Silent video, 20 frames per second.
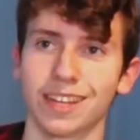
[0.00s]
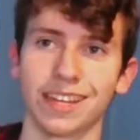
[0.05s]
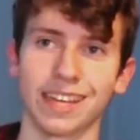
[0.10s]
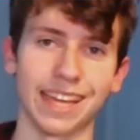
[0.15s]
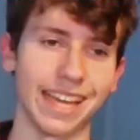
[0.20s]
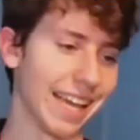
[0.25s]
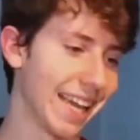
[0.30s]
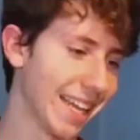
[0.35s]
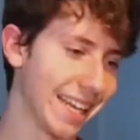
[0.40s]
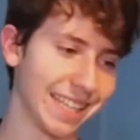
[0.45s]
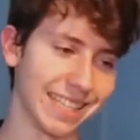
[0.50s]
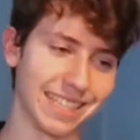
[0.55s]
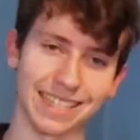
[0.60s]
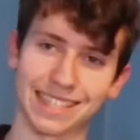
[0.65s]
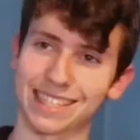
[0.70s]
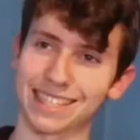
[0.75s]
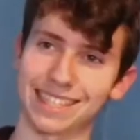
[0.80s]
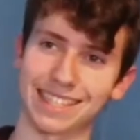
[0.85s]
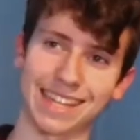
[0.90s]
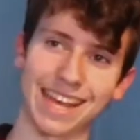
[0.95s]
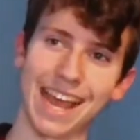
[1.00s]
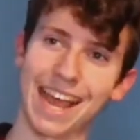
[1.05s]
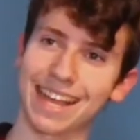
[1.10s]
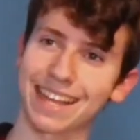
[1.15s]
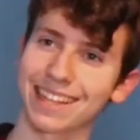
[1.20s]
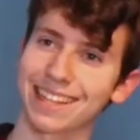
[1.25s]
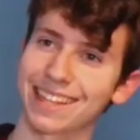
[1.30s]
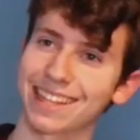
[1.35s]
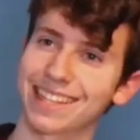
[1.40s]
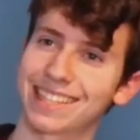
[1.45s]
it is
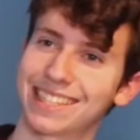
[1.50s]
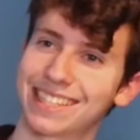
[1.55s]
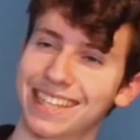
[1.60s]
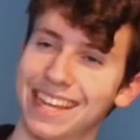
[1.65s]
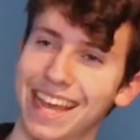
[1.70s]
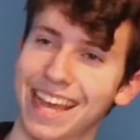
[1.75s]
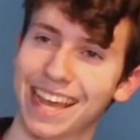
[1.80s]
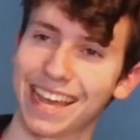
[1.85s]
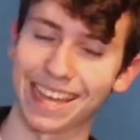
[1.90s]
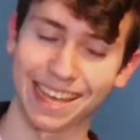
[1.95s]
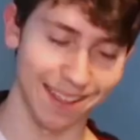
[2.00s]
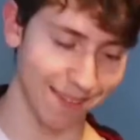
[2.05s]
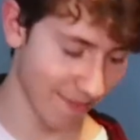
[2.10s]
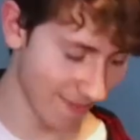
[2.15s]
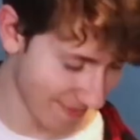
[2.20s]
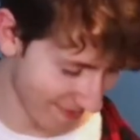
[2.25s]
exactly the same.